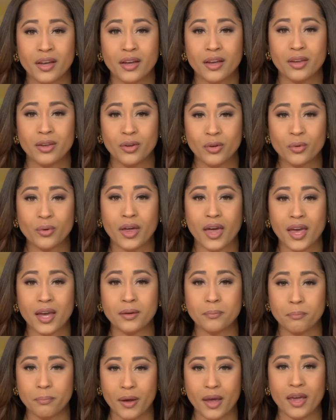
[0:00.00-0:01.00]
You
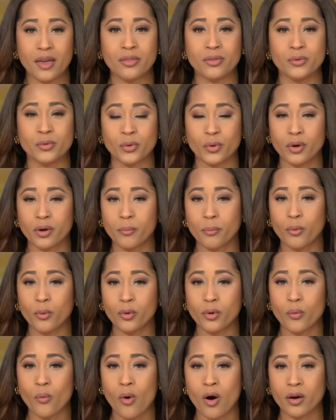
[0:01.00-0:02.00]
can bathe during a
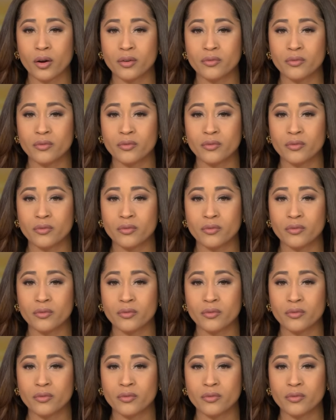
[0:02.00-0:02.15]
boil water